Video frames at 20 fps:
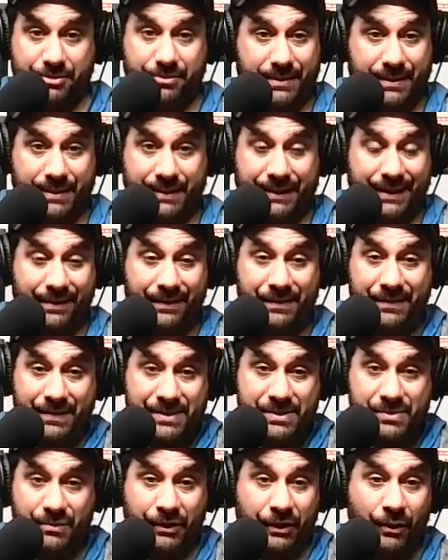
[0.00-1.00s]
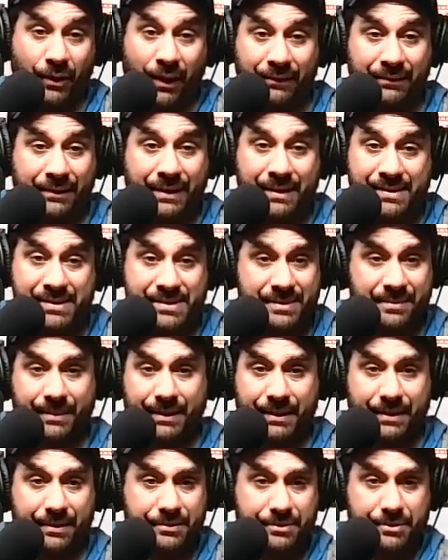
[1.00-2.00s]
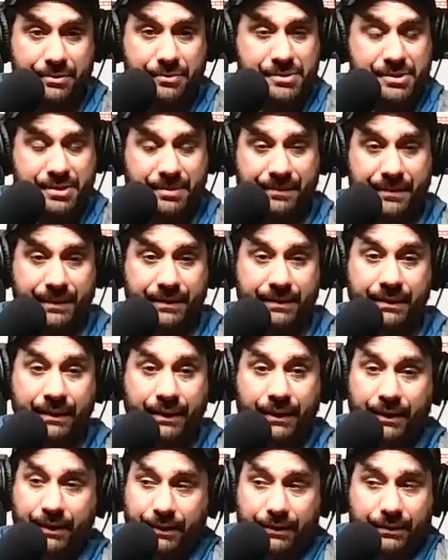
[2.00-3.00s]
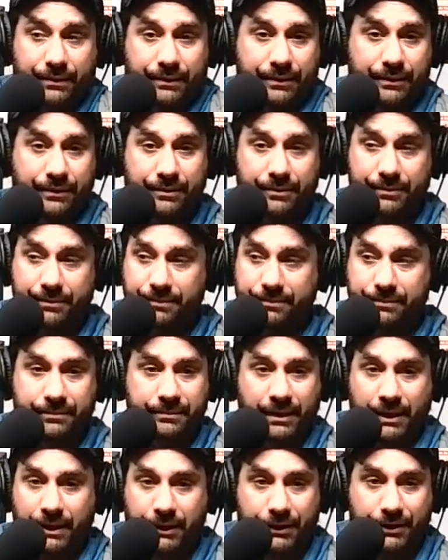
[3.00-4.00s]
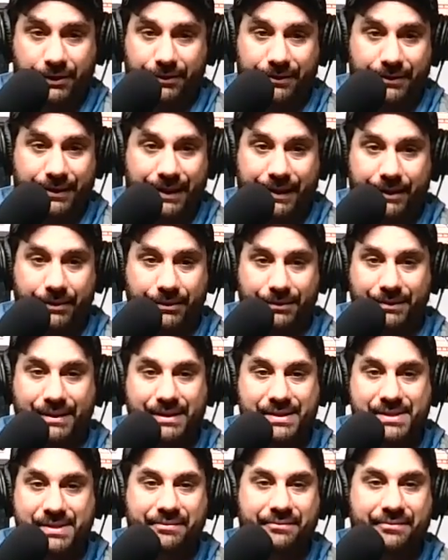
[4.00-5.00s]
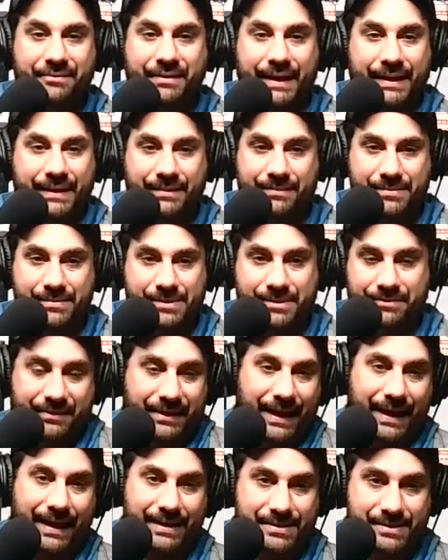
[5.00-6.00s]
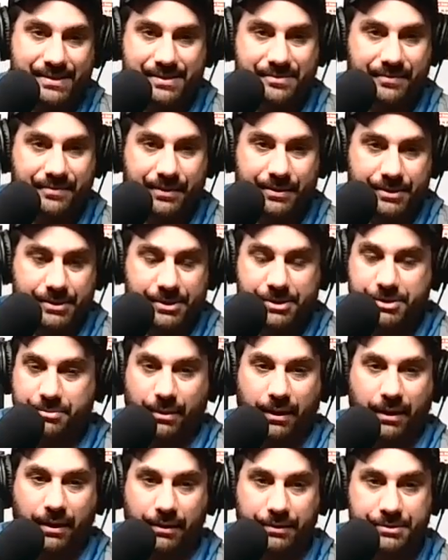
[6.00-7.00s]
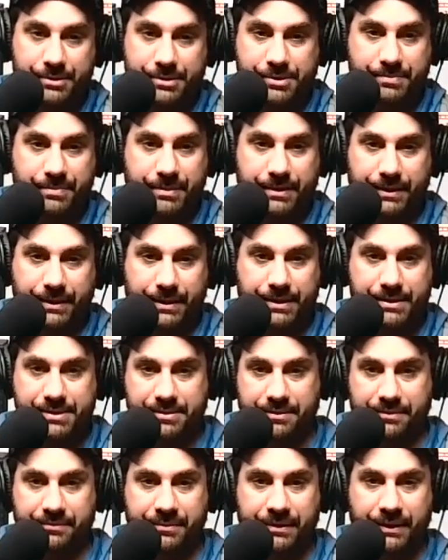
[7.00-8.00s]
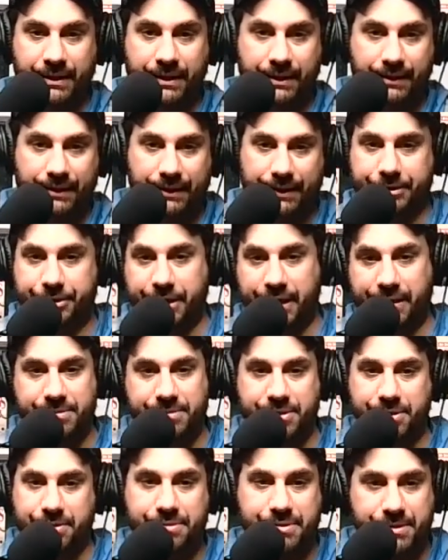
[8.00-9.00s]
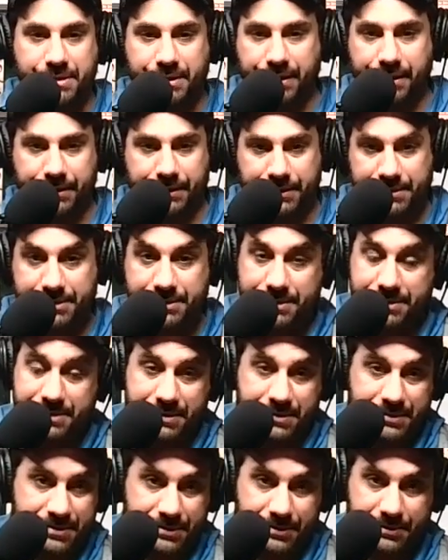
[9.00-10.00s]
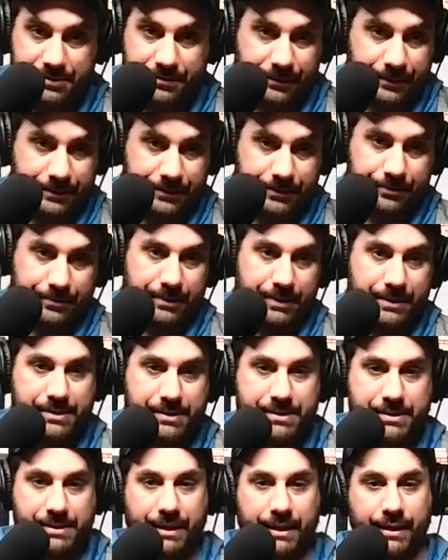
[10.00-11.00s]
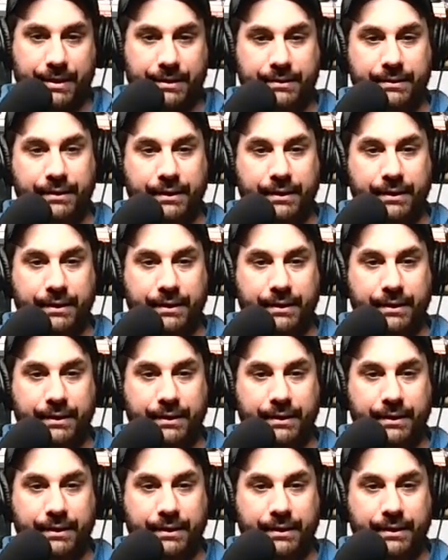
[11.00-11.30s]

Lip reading: right now, unless we go out and get somebody or do something. Your list of names of guys is very small just because of like James Houston inconsistencies of injuries, and